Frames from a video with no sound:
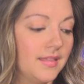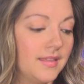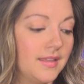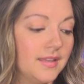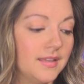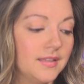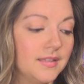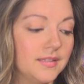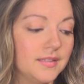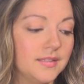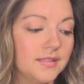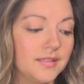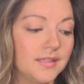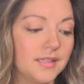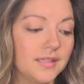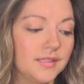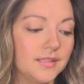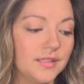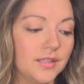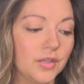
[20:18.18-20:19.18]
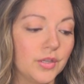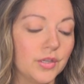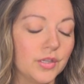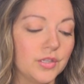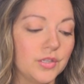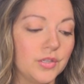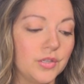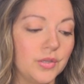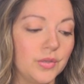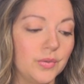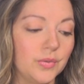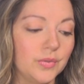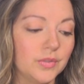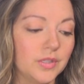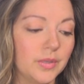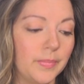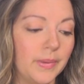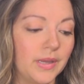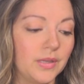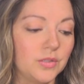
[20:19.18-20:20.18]
This is the good news
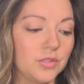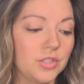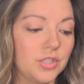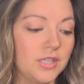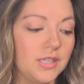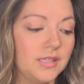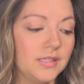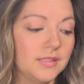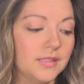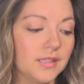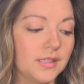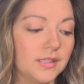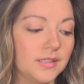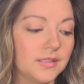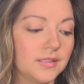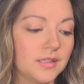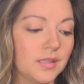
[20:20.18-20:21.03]
about Jesus,